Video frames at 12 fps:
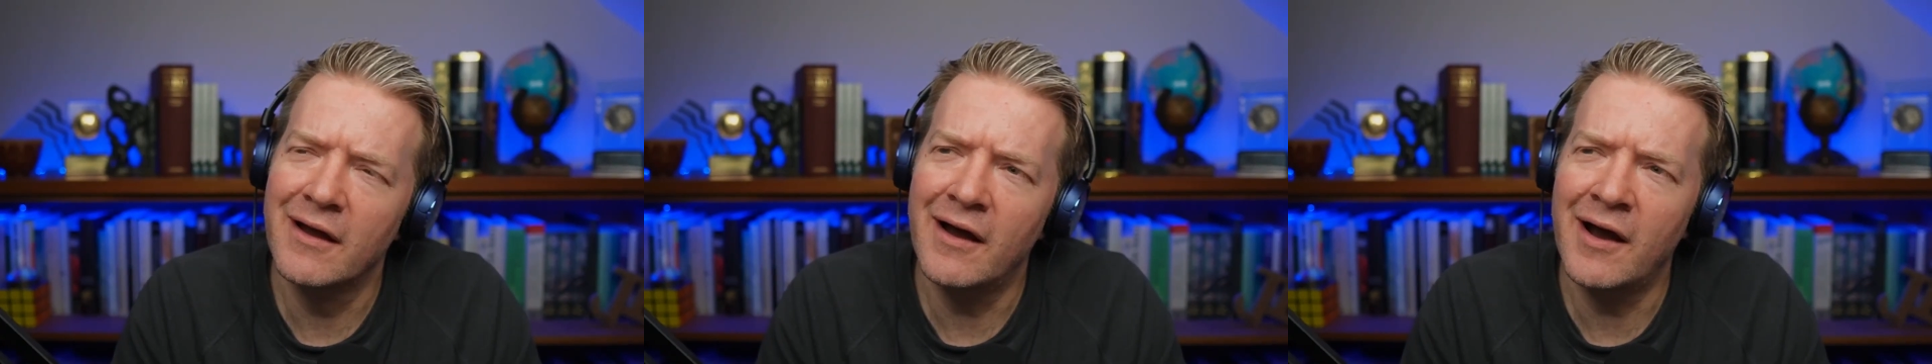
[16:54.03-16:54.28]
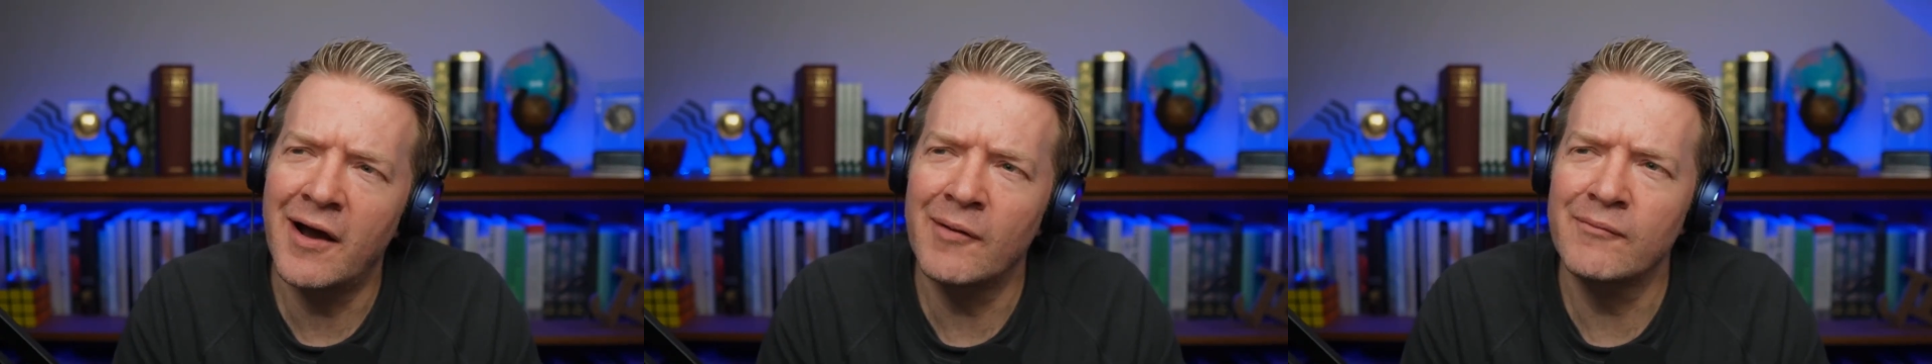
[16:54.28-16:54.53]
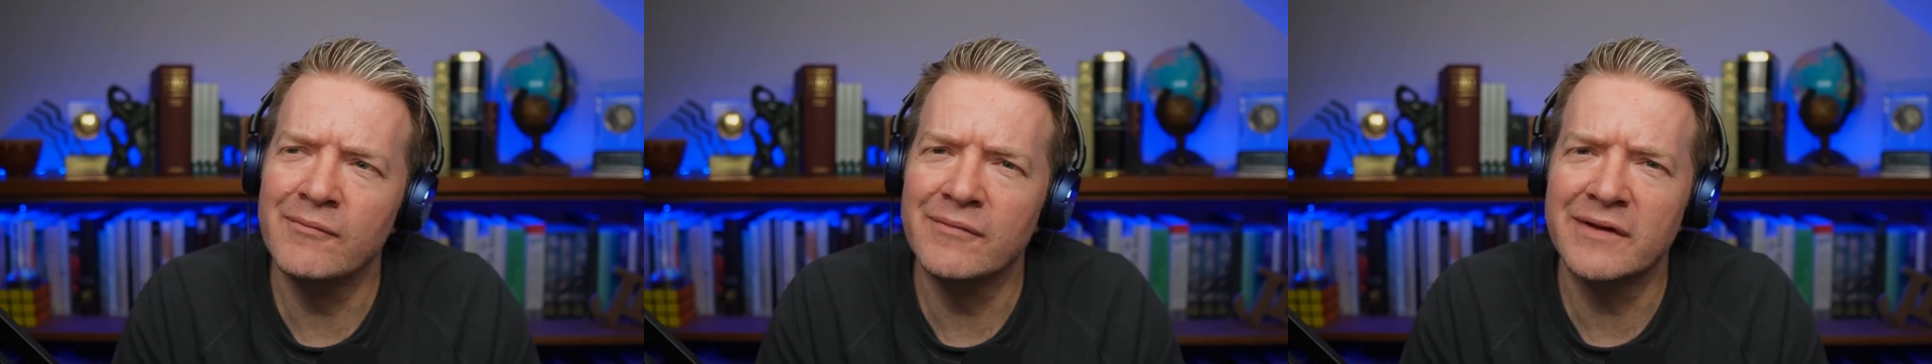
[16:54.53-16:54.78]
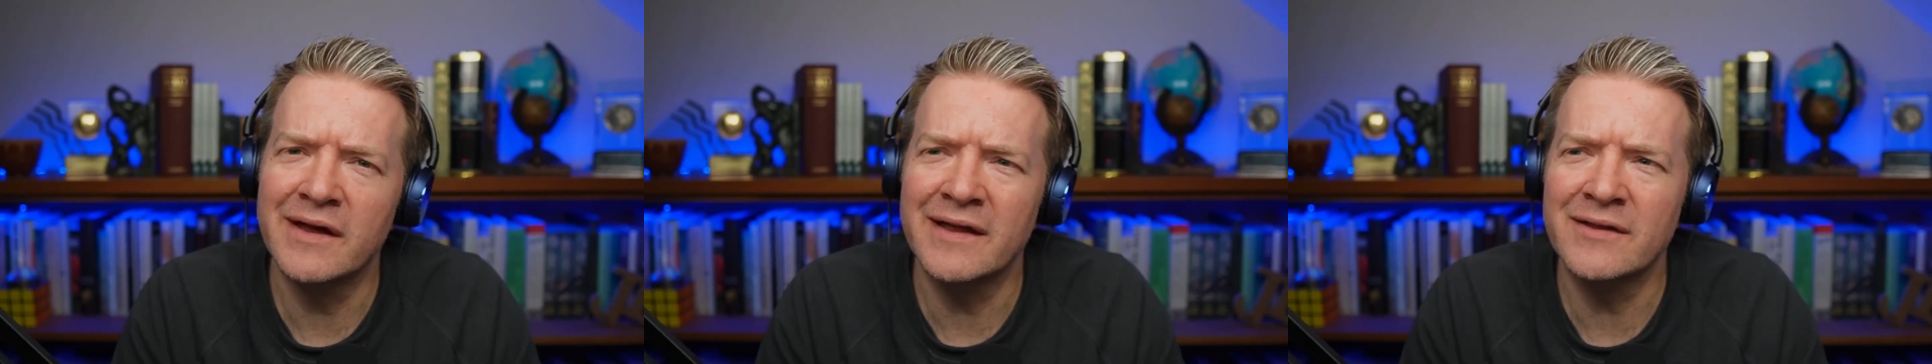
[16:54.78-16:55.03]
And
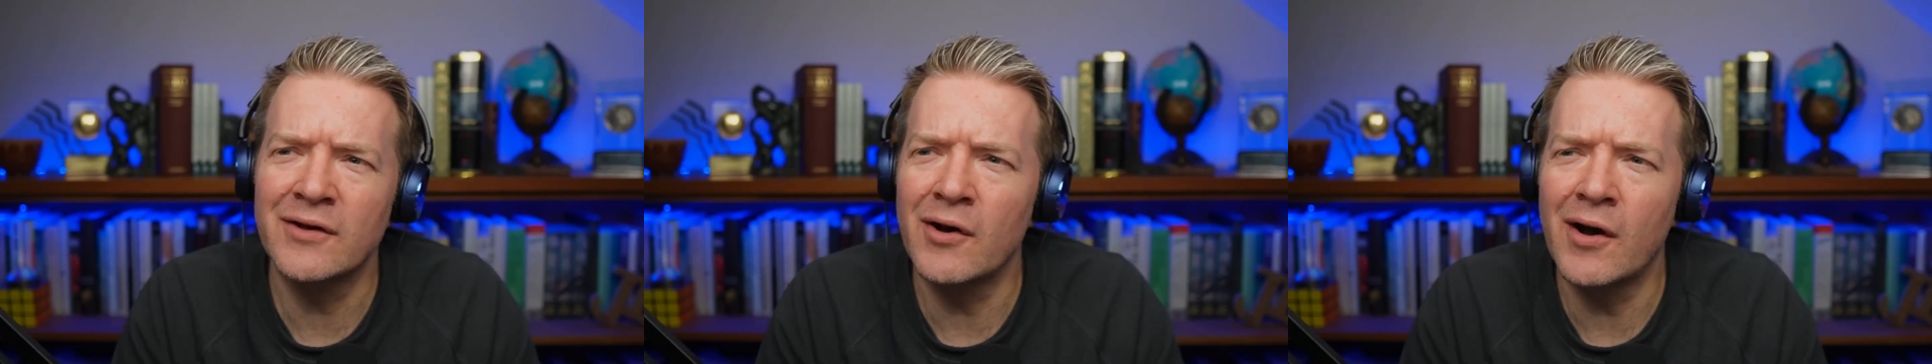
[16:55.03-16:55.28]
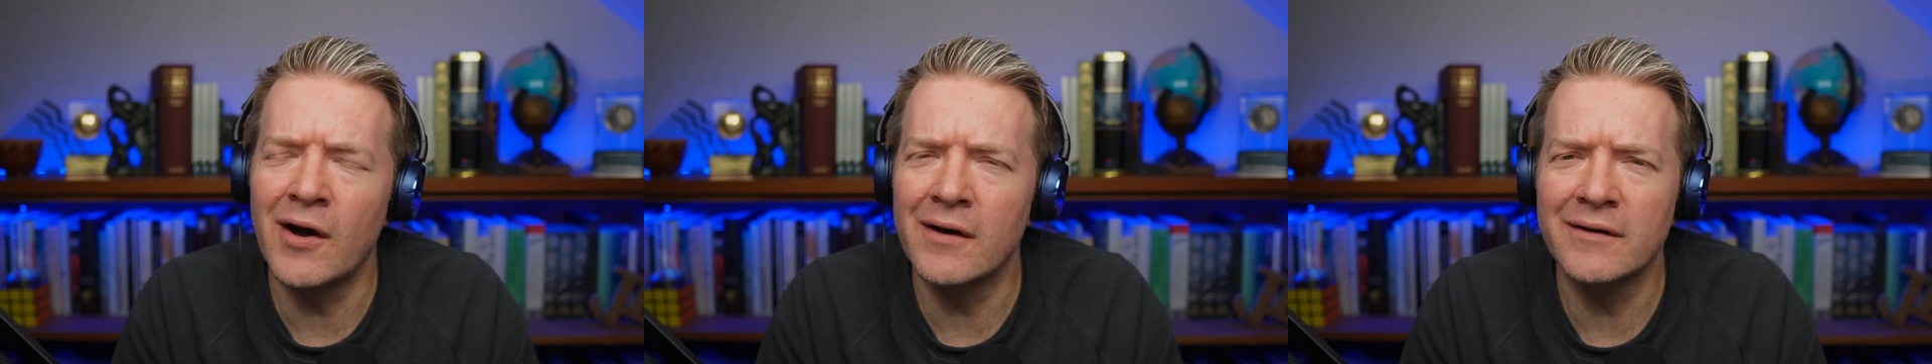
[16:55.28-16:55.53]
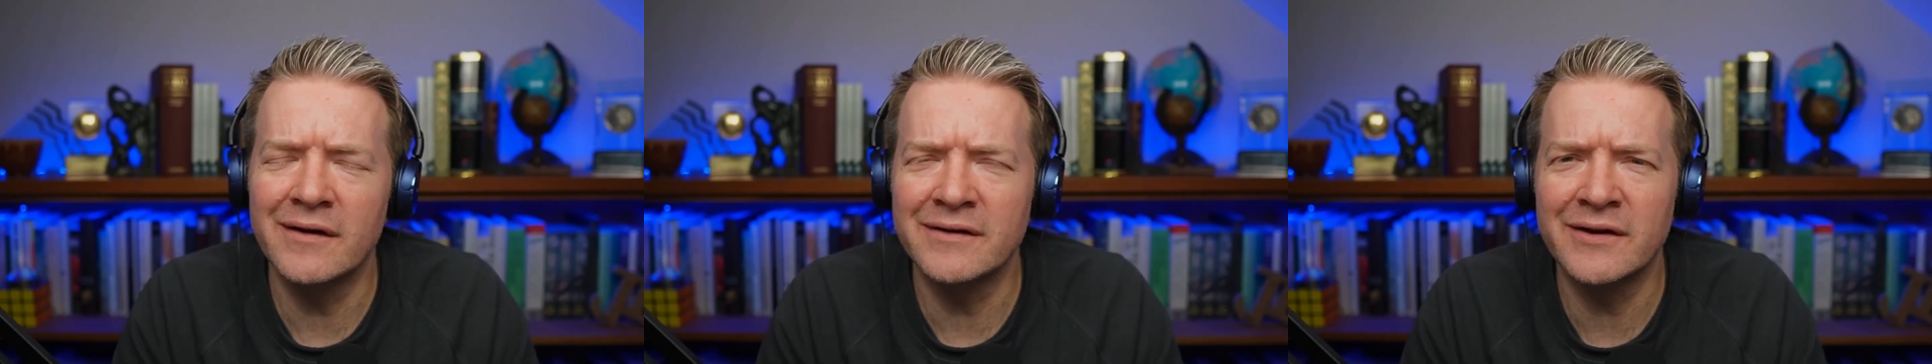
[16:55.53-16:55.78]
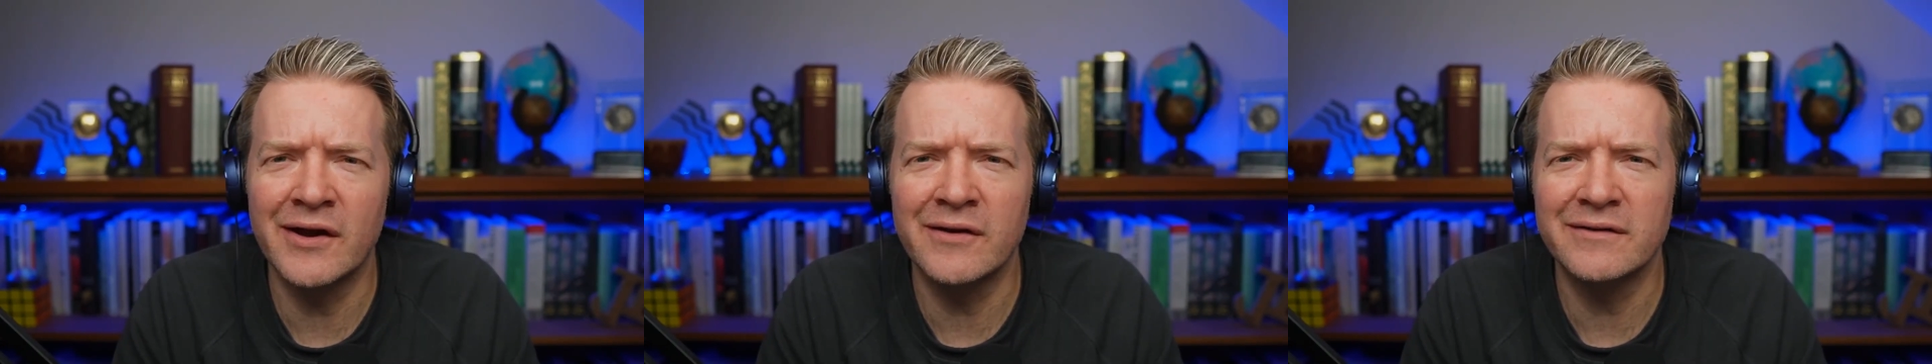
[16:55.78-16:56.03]
that,
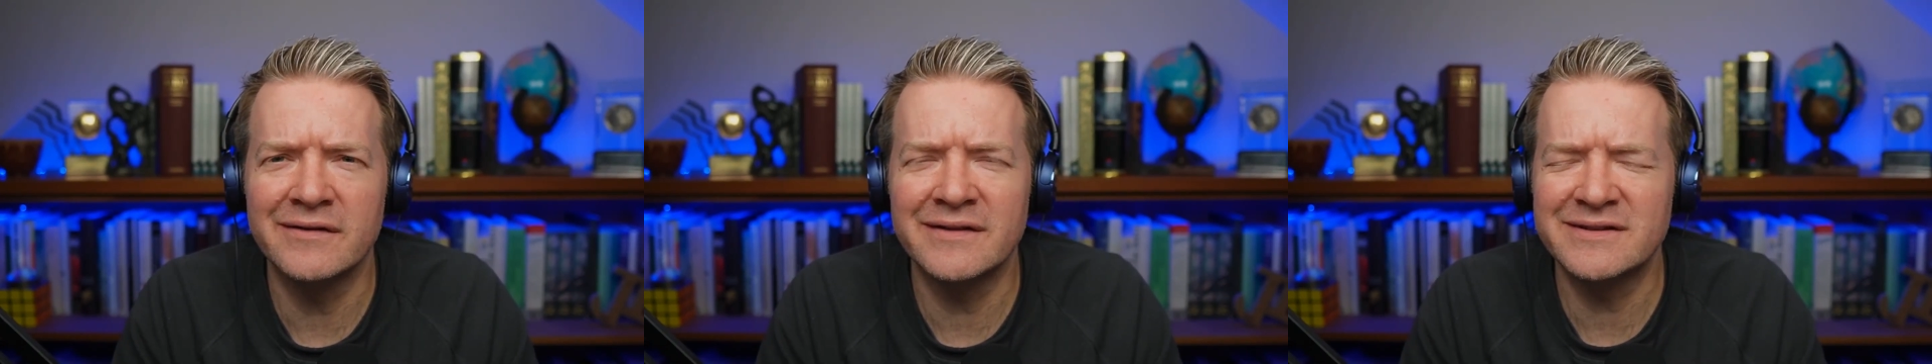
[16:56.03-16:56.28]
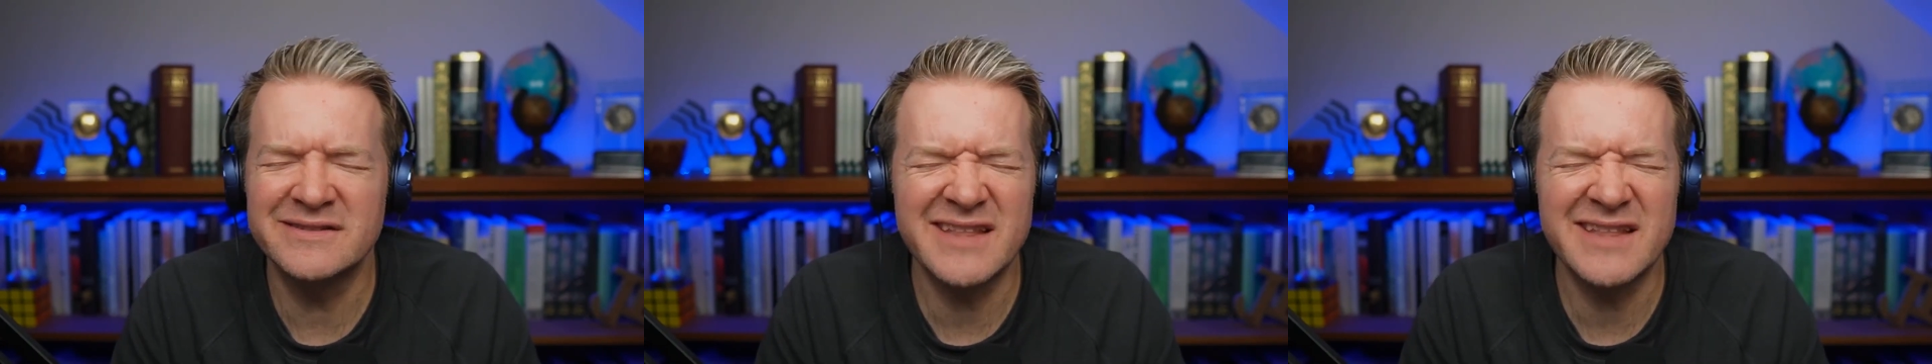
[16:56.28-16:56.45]
just